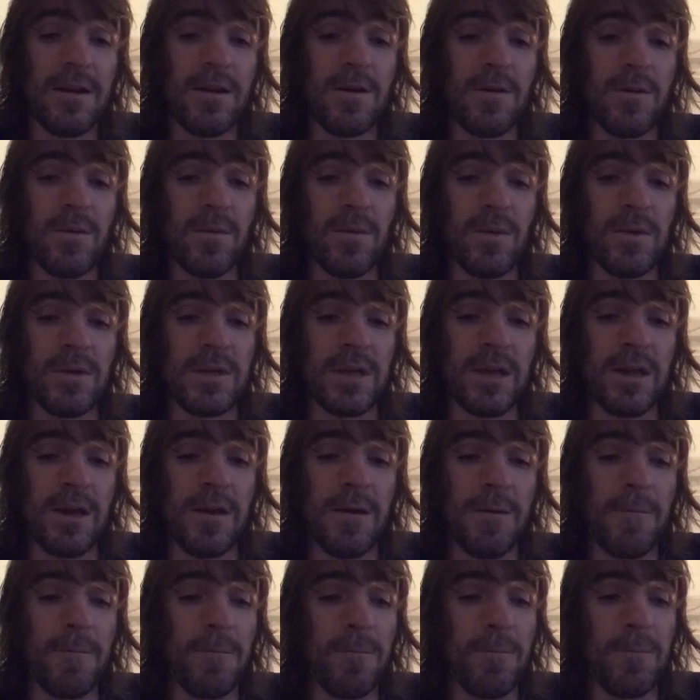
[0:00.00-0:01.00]
Was
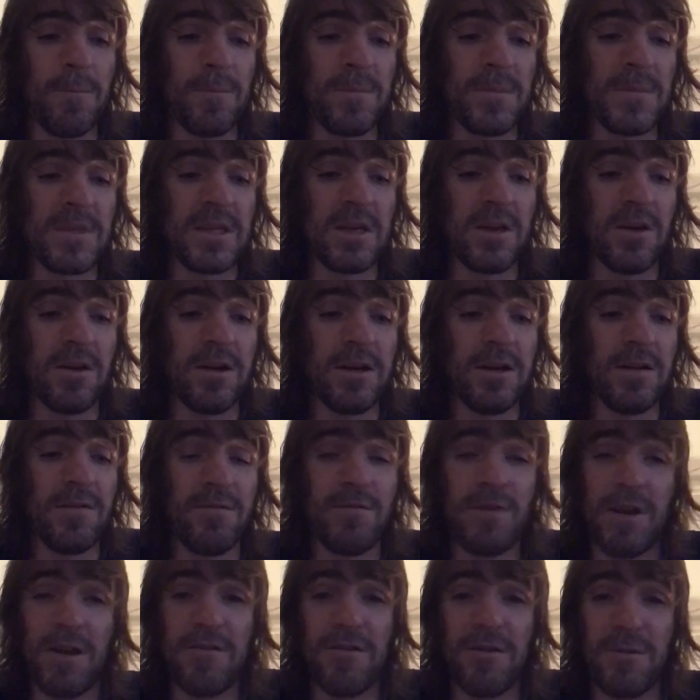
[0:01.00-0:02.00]
tied in
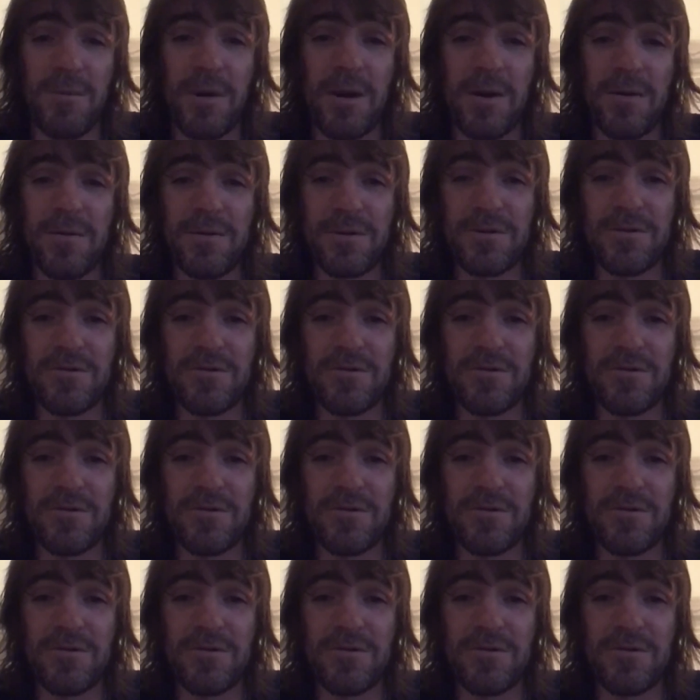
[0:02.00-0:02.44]
very well with